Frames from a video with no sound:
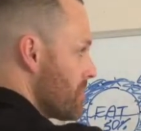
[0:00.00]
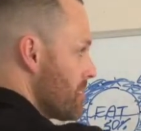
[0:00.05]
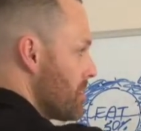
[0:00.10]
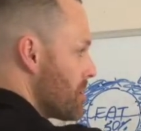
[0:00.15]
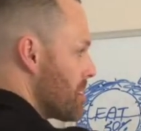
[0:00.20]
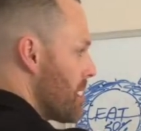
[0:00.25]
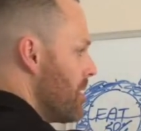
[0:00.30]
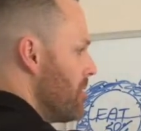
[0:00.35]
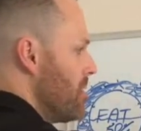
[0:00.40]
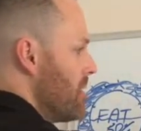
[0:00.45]

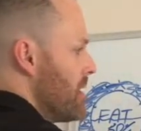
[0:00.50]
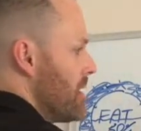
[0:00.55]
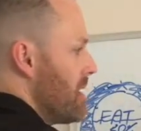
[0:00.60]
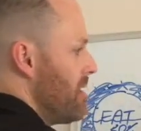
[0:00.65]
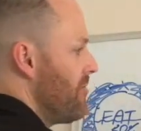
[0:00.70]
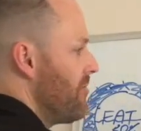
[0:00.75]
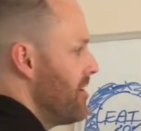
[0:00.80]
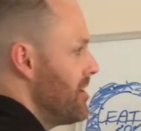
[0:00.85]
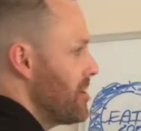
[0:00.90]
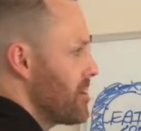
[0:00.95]
So
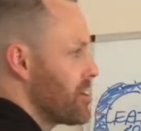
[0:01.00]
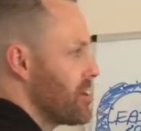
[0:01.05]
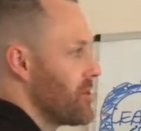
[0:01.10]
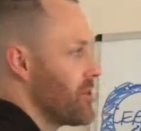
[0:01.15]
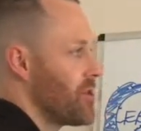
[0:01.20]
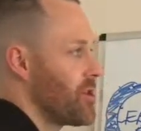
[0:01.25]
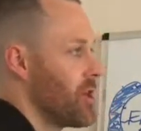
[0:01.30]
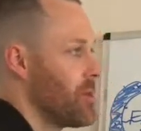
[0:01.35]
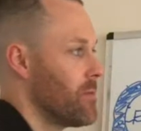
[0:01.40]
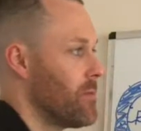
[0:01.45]
if we look at
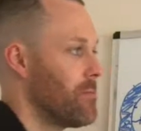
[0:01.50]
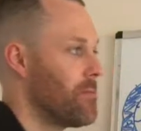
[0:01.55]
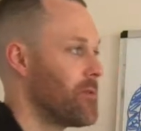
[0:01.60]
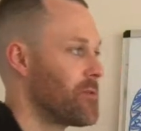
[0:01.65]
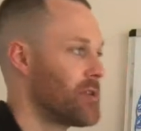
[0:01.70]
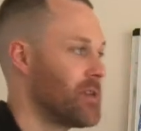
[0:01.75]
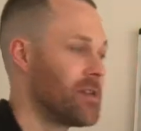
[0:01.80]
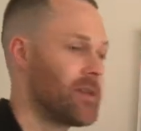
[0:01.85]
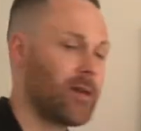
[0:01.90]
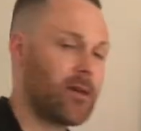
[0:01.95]
the human
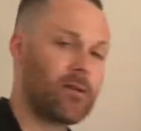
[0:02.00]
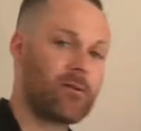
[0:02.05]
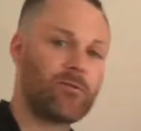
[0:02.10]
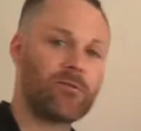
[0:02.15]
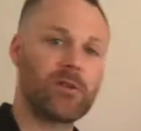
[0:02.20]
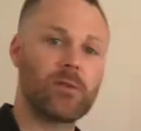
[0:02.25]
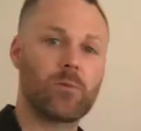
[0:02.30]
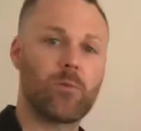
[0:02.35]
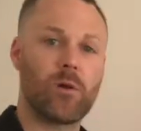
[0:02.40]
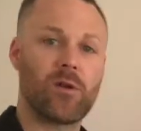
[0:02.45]
body again on
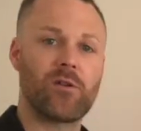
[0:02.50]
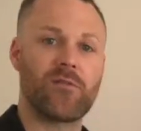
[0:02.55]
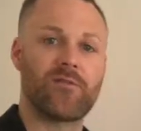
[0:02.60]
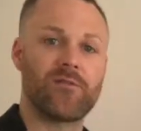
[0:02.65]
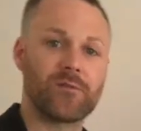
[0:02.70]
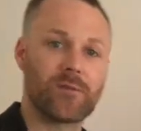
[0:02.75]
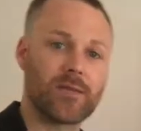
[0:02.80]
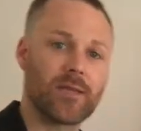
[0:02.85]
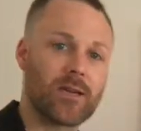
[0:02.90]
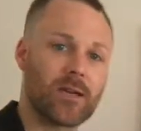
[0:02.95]
these
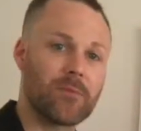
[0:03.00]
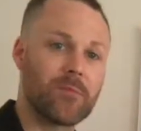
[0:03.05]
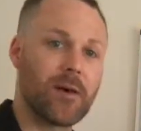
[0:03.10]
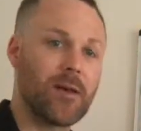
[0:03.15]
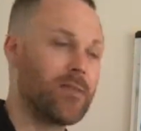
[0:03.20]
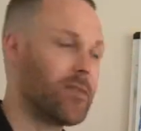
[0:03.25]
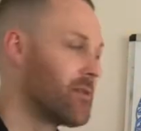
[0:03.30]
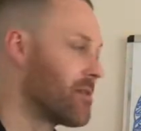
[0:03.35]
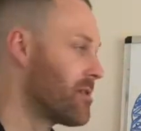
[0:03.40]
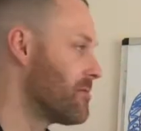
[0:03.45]
wonderful stick
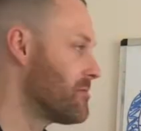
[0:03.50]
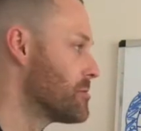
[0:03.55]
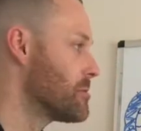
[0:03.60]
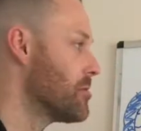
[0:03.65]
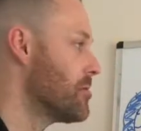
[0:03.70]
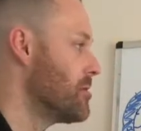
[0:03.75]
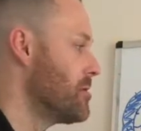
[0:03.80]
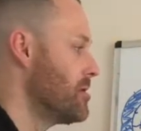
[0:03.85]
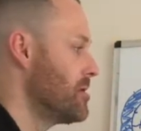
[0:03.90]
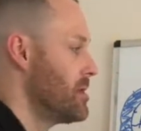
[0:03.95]
men that I've
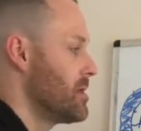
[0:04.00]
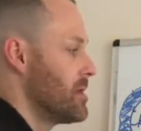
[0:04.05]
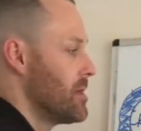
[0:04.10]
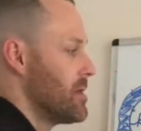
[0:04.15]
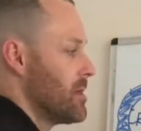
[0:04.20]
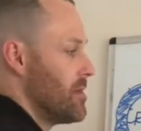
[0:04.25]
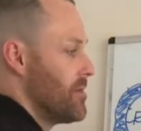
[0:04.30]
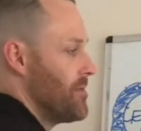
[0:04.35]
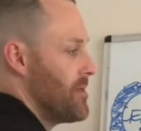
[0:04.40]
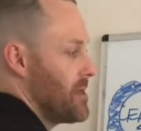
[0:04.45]
drawn,
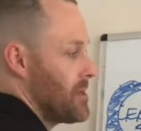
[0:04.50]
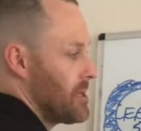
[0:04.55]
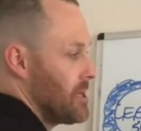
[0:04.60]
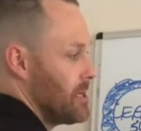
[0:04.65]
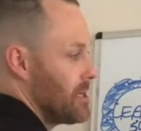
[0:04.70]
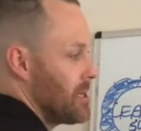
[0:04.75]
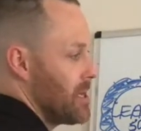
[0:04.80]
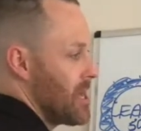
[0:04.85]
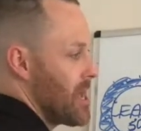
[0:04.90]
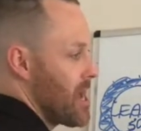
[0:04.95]
this
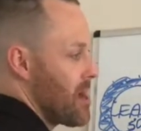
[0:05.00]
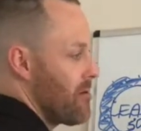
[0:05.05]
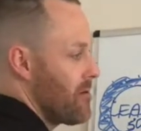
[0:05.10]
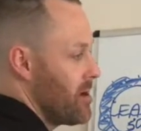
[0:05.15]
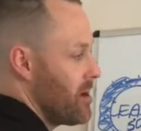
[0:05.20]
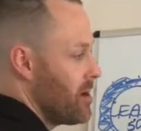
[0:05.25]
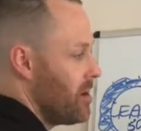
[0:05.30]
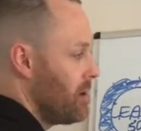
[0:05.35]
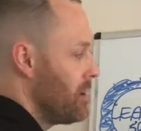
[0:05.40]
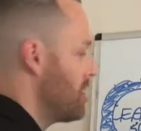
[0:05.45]
is the
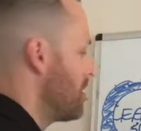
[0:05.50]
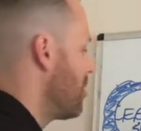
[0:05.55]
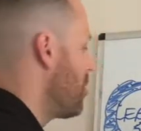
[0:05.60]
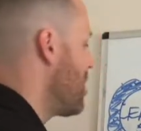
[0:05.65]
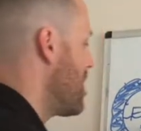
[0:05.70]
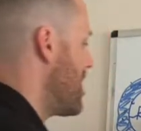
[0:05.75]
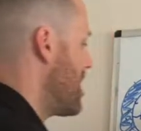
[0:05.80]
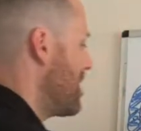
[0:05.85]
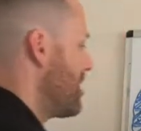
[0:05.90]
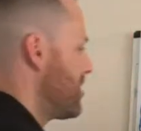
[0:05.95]
area
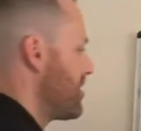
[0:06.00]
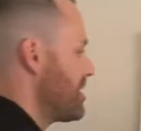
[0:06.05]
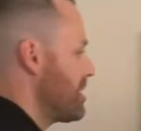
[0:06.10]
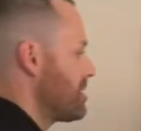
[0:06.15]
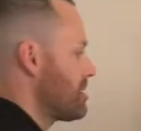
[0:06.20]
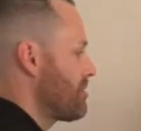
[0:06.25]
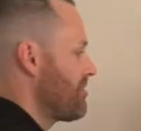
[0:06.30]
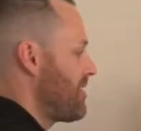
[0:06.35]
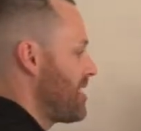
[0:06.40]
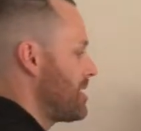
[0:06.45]
where
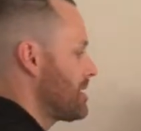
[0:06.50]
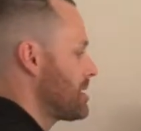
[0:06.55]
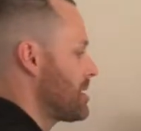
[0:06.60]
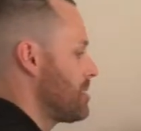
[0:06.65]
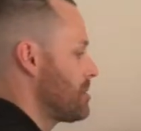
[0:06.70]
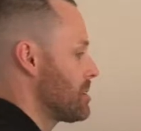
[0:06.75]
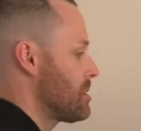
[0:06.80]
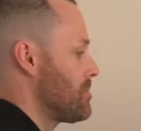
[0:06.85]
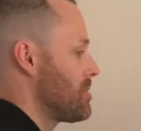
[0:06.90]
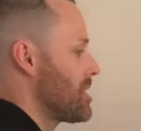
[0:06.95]
these fat
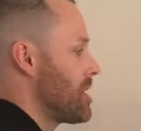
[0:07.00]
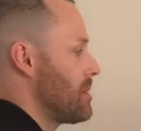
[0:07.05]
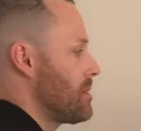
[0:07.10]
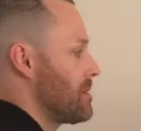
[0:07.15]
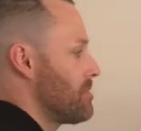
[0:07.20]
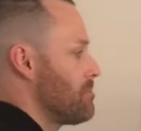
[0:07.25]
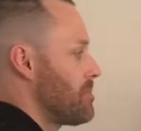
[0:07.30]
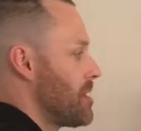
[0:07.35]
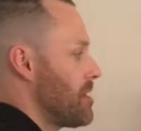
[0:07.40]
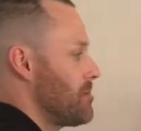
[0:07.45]
cells are
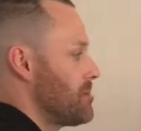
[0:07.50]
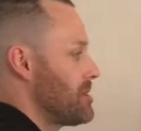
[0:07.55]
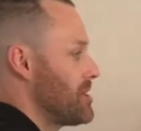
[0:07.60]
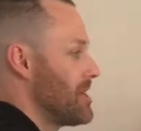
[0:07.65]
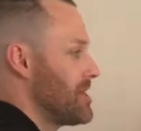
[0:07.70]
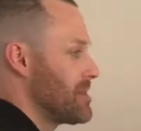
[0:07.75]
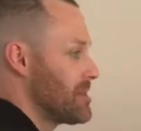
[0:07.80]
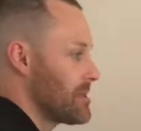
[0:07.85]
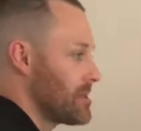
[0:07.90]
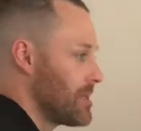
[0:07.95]
becoming
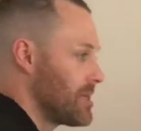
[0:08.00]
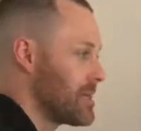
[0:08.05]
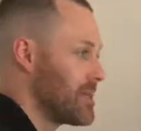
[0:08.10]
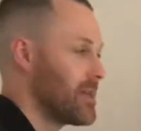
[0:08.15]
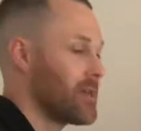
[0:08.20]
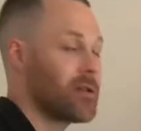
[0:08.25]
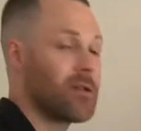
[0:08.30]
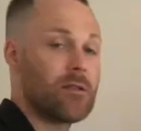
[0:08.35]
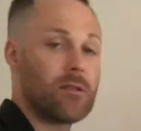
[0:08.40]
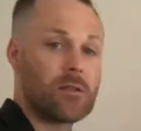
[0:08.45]
bloated,
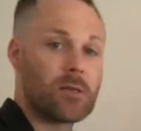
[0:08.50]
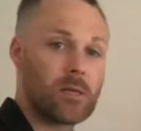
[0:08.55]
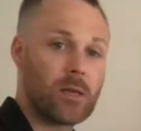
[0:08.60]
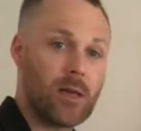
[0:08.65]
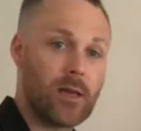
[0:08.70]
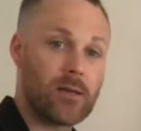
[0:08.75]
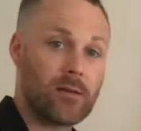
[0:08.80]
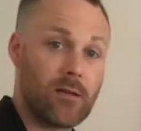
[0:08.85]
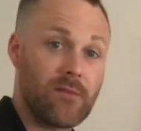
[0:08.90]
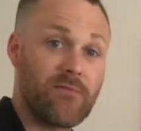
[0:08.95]
acidic
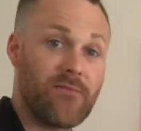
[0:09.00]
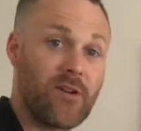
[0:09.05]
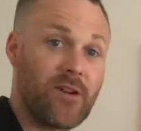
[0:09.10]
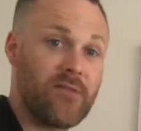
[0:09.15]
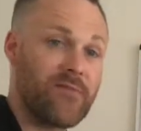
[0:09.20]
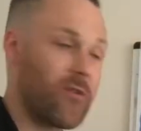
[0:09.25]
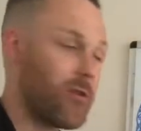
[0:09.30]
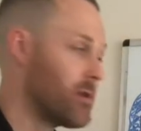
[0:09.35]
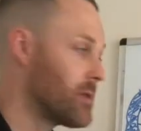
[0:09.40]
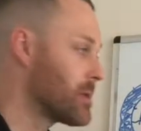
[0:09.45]
and
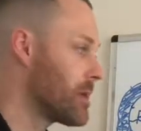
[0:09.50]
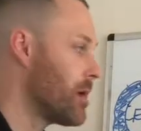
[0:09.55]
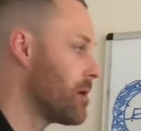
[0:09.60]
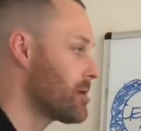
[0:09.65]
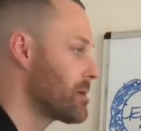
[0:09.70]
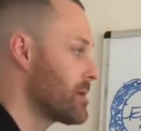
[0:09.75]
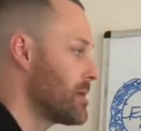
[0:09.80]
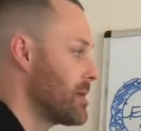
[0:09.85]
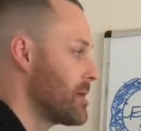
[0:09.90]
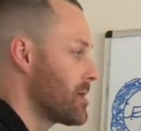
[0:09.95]
very
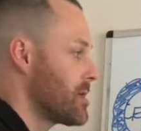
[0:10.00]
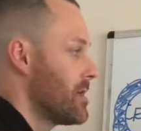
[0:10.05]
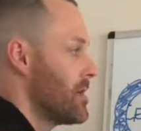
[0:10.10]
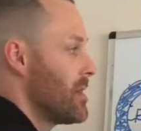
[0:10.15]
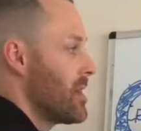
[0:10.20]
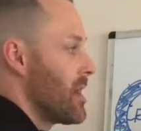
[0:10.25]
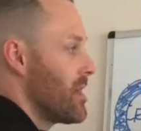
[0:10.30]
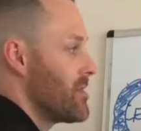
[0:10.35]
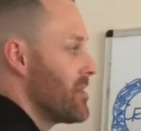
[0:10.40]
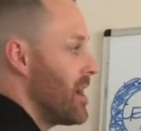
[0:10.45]
toxic,
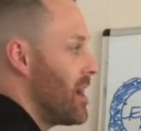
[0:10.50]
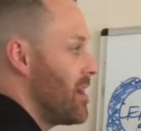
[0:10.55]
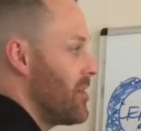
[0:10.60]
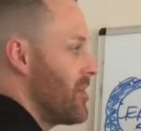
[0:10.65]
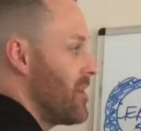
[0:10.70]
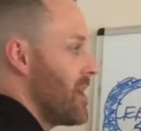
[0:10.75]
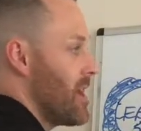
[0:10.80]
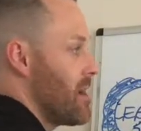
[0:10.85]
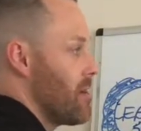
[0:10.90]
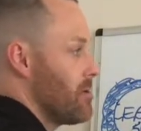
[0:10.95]
and the
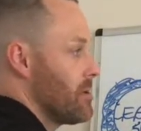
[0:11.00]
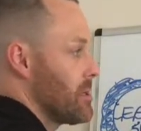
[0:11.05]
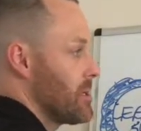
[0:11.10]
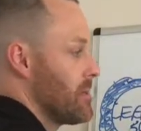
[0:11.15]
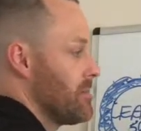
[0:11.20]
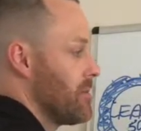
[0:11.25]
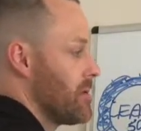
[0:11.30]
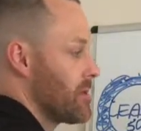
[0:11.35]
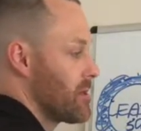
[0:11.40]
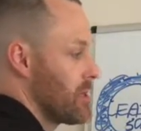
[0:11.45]
other areas of
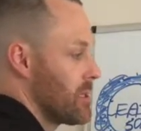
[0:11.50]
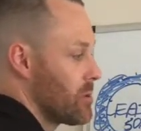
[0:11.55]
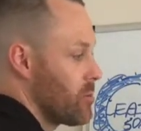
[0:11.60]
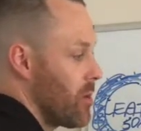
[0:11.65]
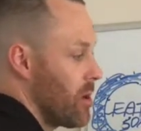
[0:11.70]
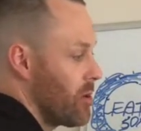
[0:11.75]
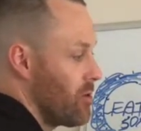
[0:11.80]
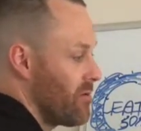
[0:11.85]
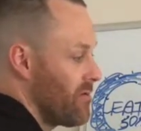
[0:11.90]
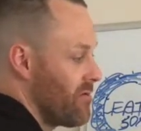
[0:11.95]
the body is
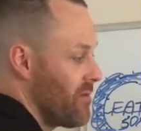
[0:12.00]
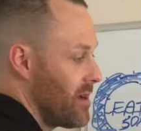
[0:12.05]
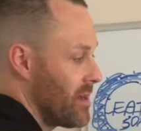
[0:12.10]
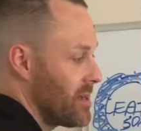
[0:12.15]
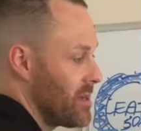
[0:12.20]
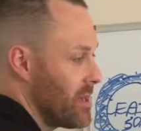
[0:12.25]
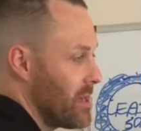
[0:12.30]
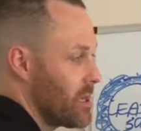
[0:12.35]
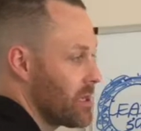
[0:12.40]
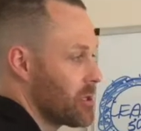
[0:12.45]
where you'll
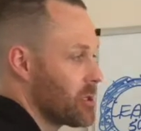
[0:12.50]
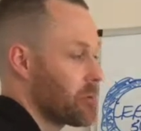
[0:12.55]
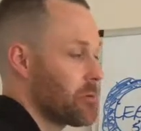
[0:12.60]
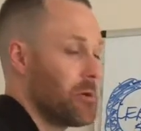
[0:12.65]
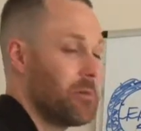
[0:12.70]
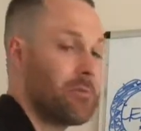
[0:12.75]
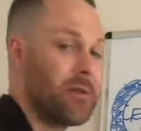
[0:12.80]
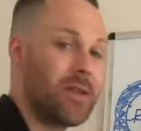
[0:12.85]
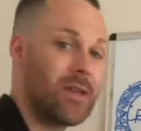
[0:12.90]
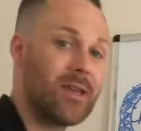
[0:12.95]
find it
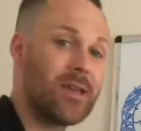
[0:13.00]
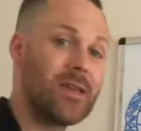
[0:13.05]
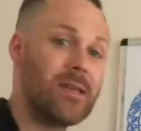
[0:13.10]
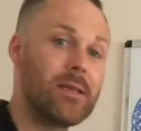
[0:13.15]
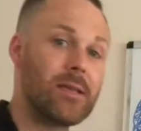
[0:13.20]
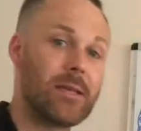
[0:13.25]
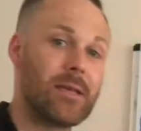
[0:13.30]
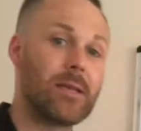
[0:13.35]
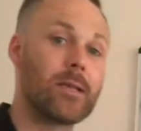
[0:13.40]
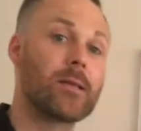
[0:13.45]
extremely
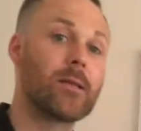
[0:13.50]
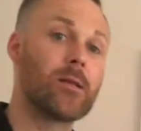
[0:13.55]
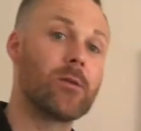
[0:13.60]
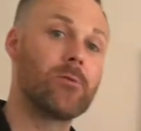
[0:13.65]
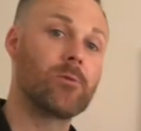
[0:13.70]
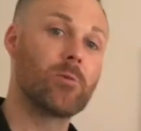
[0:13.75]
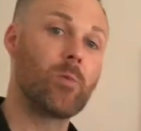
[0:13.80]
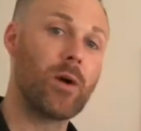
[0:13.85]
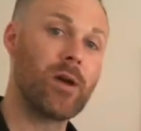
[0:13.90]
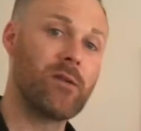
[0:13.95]
easy to
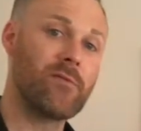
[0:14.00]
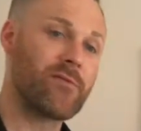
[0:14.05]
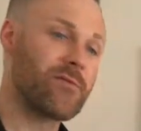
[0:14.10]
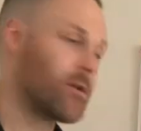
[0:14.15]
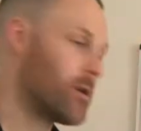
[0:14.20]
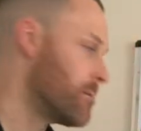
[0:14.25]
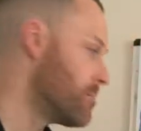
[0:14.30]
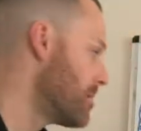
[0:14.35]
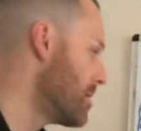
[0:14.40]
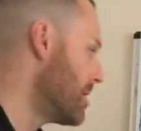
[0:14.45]
lose weight
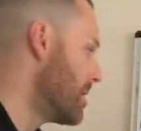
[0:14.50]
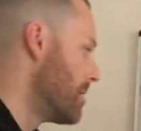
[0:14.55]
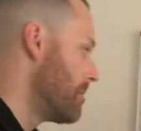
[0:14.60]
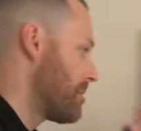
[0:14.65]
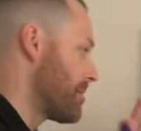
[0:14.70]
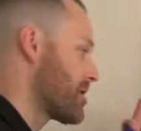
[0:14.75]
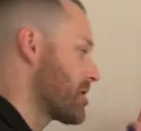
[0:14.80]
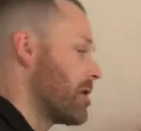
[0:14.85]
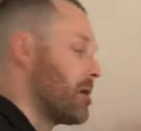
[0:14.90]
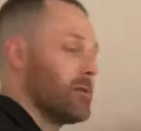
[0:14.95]
from
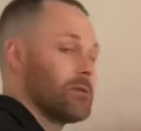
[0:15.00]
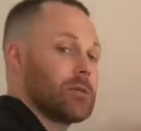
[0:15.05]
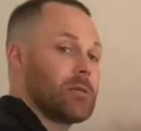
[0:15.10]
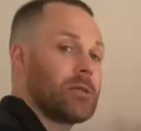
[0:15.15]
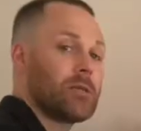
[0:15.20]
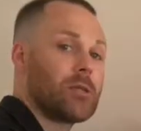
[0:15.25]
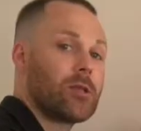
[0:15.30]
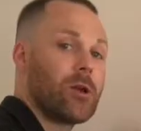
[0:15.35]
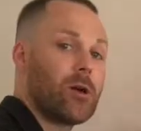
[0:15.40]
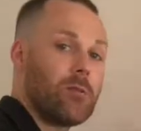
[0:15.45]
because
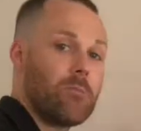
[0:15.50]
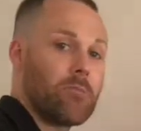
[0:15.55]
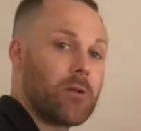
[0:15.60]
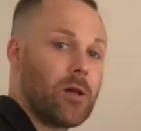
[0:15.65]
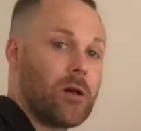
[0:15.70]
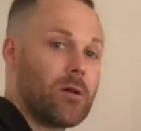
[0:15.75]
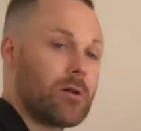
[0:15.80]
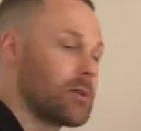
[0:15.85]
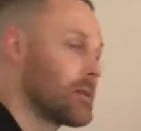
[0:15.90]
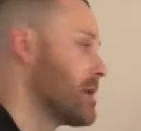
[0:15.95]
it's not
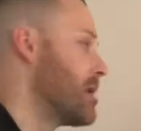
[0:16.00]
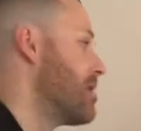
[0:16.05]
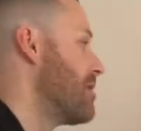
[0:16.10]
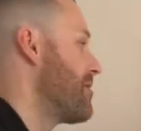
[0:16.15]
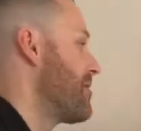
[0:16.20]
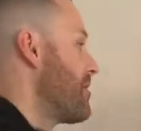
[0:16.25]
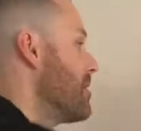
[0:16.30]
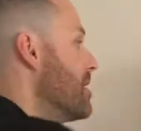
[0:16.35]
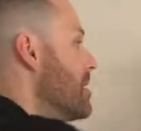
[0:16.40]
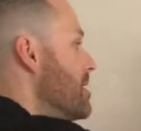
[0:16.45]
blocked
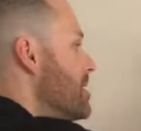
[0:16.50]
off.